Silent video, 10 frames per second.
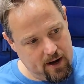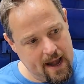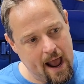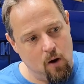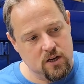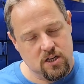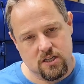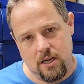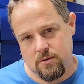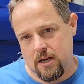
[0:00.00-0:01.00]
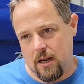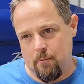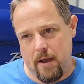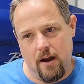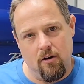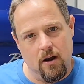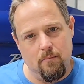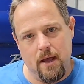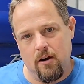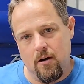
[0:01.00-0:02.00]
And now it just keeps getting better
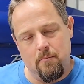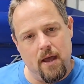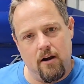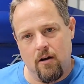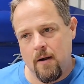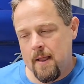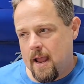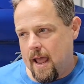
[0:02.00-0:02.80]
and better and better.